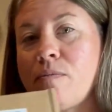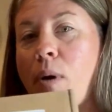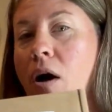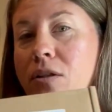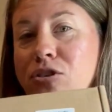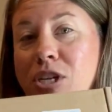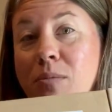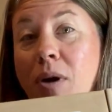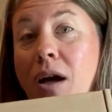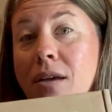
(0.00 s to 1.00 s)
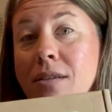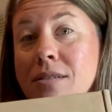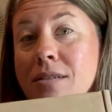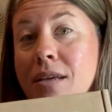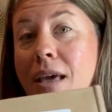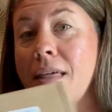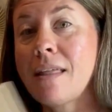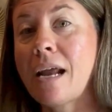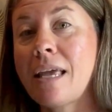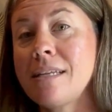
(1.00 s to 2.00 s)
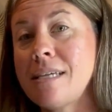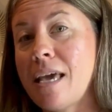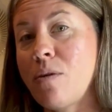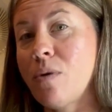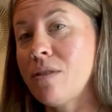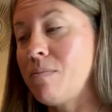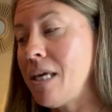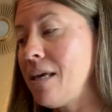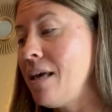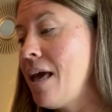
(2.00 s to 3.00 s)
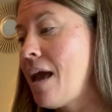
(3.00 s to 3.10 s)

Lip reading: polishing box that I can take with me,